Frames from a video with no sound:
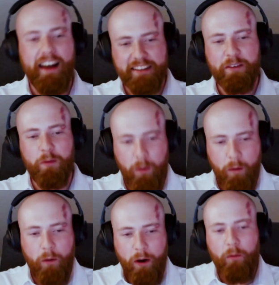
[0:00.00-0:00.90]
And
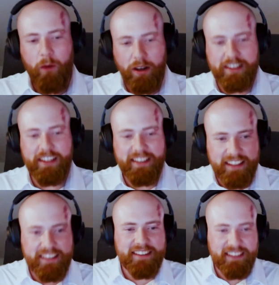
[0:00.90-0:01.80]
what they
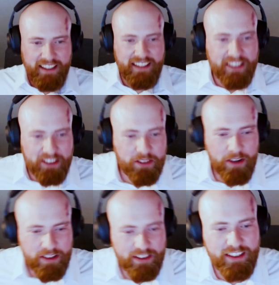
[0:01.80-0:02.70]
did at the
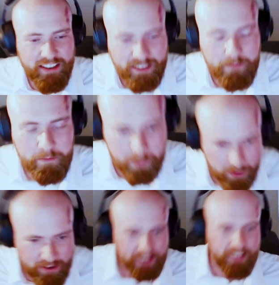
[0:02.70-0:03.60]
university is they
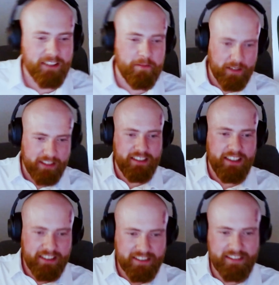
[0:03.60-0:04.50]
put it on a
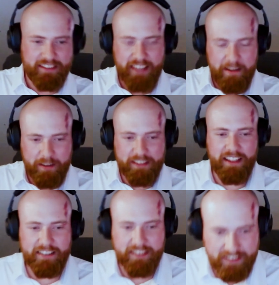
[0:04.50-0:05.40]
platine, 10 by
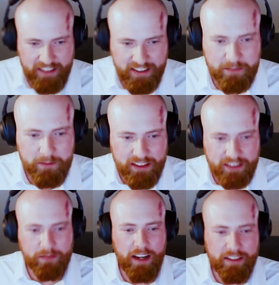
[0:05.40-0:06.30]
10 centimeter,
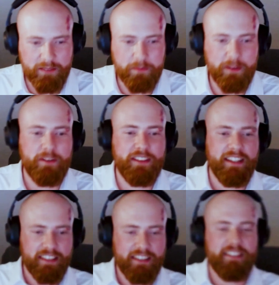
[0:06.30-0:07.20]
twice to be
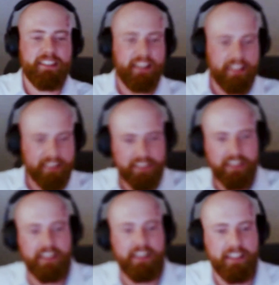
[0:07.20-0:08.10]
redundant, and
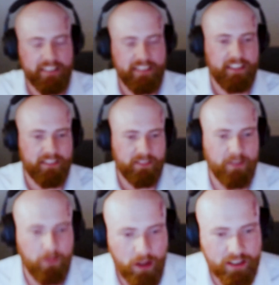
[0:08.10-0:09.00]
that
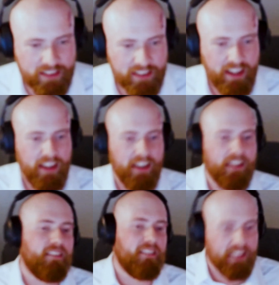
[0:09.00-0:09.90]
was,
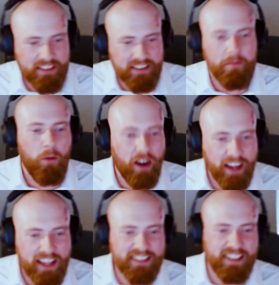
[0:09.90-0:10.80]
let's say, more
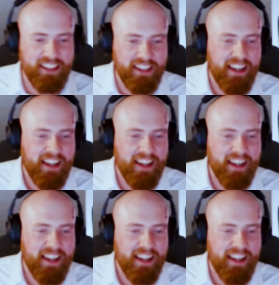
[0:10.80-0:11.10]
or less.